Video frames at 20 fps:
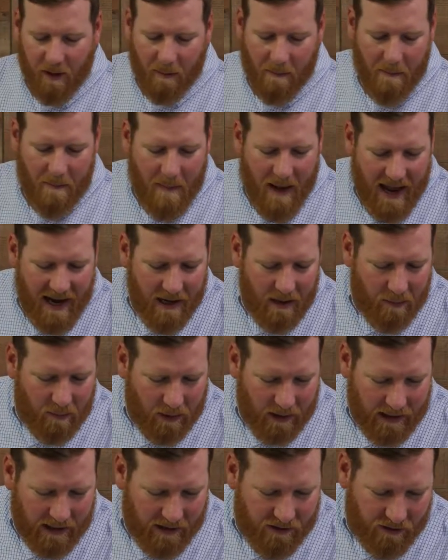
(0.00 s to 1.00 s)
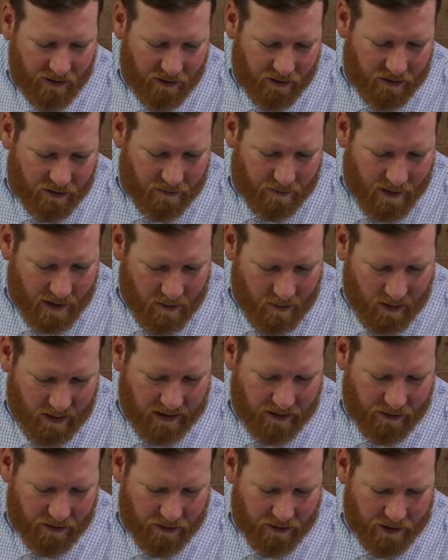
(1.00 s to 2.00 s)
are men pleasers, men
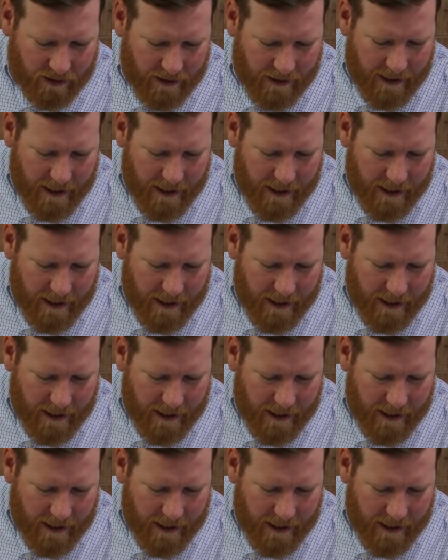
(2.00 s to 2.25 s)
pleasers.